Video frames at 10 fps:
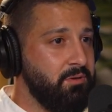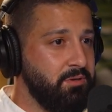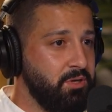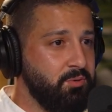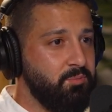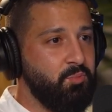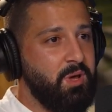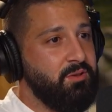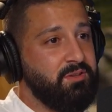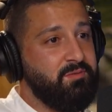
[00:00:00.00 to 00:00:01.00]
you know,
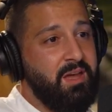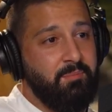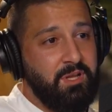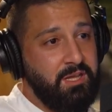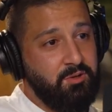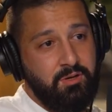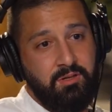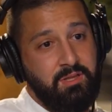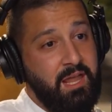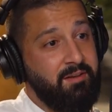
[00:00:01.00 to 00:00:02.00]
whether it's family or
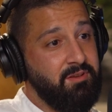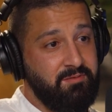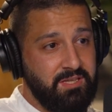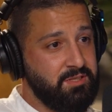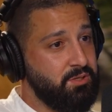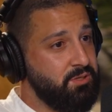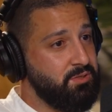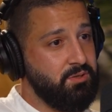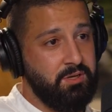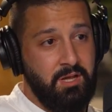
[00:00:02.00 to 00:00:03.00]
they have investors
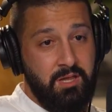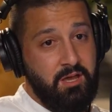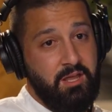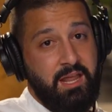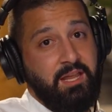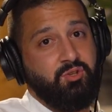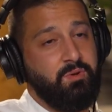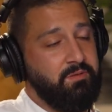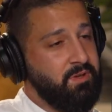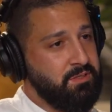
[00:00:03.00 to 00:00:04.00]
or an angel
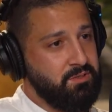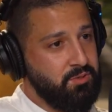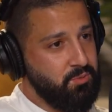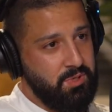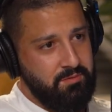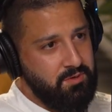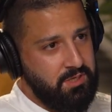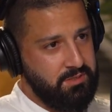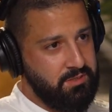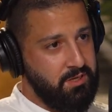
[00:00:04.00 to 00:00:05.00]
investor or whatever it
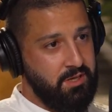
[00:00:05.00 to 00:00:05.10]
is.